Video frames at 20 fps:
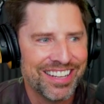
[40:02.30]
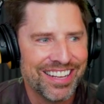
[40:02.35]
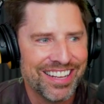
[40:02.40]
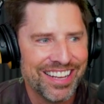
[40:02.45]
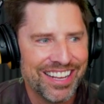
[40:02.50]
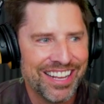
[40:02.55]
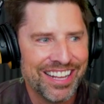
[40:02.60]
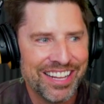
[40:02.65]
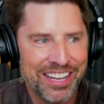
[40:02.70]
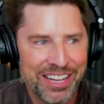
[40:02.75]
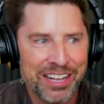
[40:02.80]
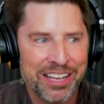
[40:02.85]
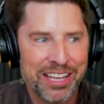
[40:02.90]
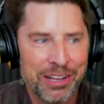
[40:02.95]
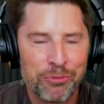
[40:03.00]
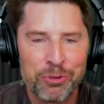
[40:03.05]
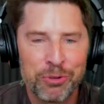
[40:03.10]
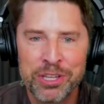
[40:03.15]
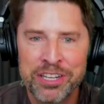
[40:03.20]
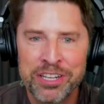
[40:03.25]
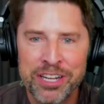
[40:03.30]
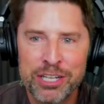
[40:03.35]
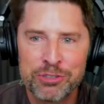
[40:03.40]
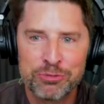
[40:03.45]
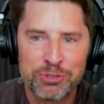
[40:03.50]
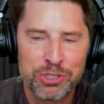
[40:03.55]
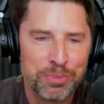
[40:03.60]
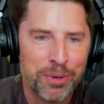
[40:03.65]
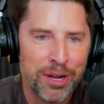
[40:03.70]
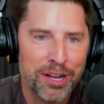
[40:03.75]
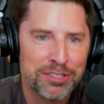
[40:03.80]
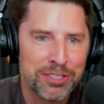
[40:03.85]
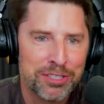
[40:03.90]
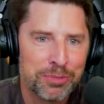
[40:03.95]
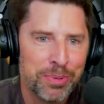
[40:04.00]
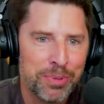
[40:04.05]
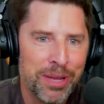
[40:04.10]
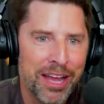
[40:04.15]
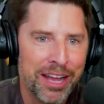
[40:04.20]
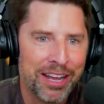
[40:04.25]
and I get really nice responses
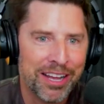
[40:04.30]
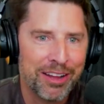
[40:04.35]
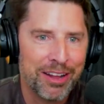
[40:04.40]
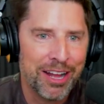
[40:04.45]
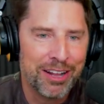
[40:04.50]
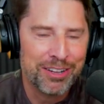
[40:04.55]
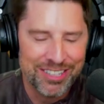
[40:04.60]
back. I,